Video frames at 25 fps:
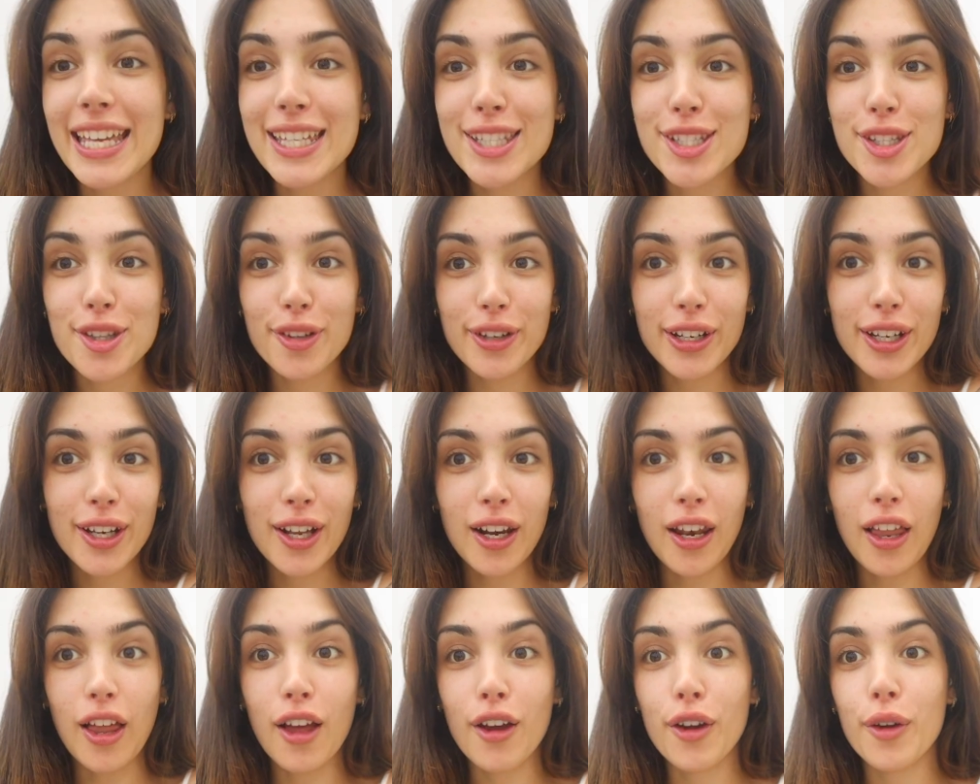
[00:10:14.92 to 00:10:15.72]
It's 3
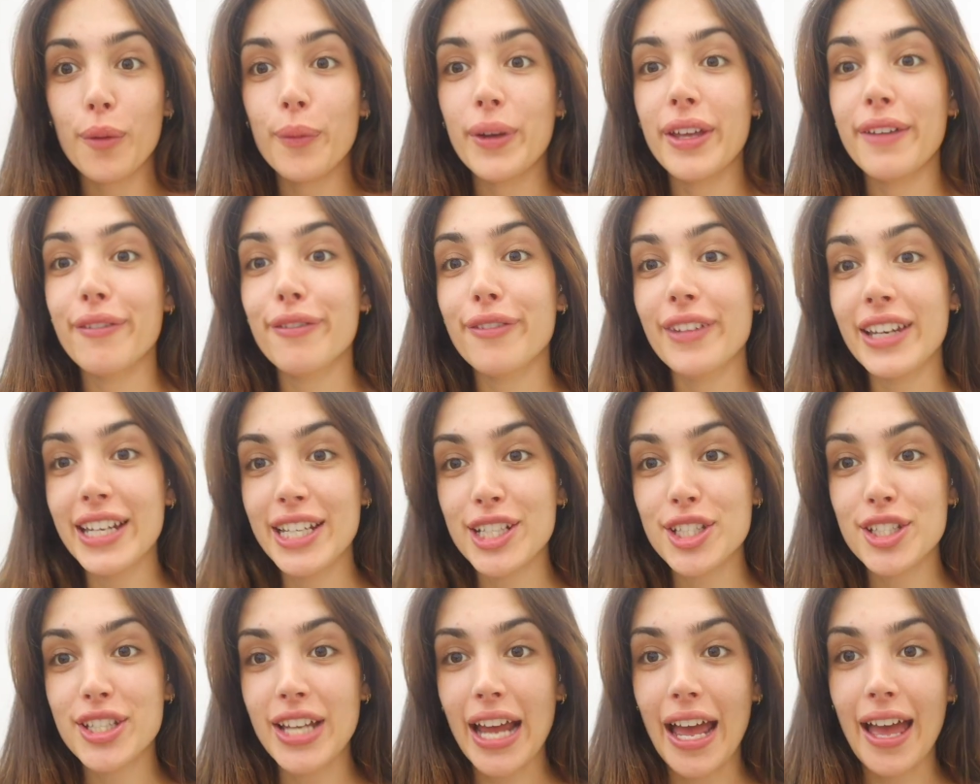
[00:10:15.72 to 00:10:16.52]
o'clock. We
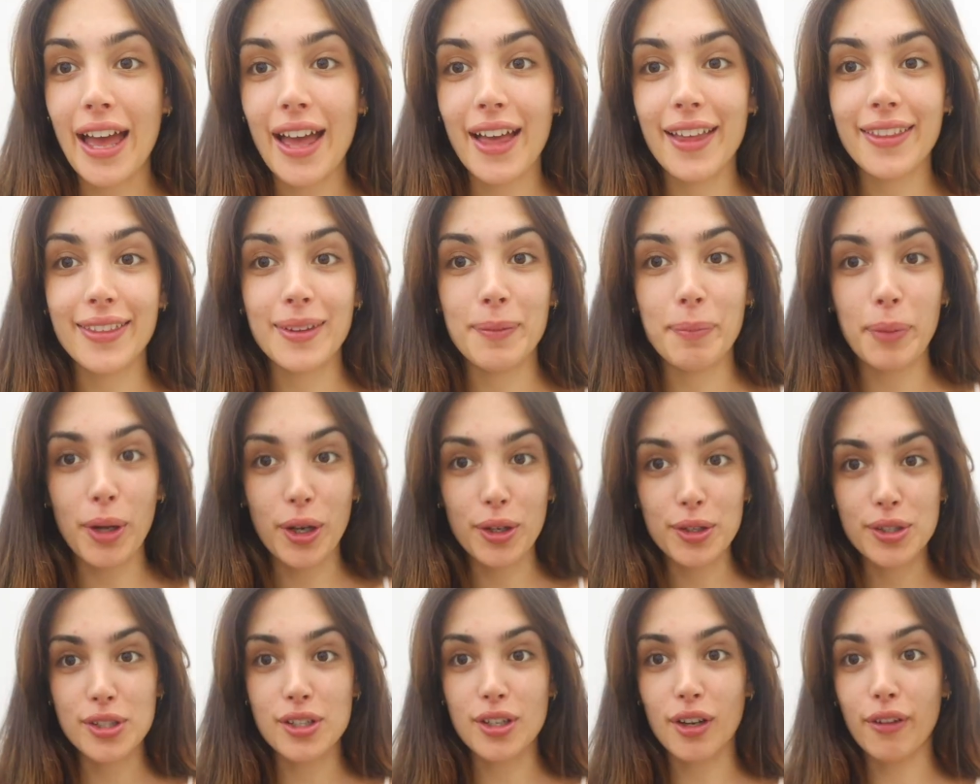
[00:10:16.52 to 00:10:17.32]
finished at the
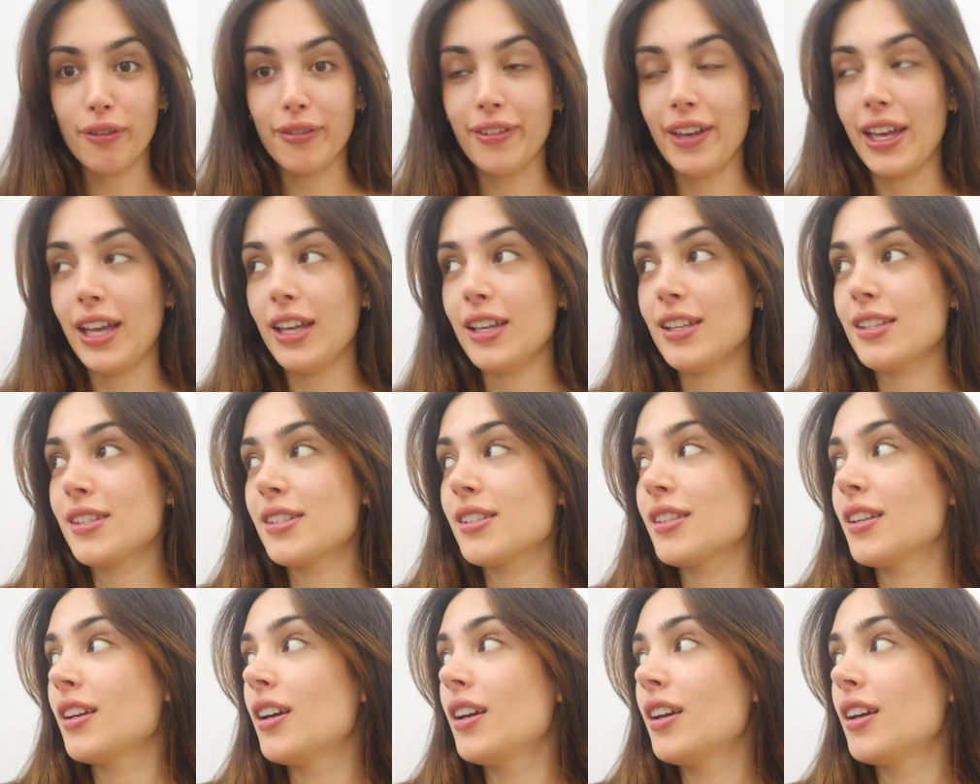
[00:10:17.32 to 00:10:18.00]
post office.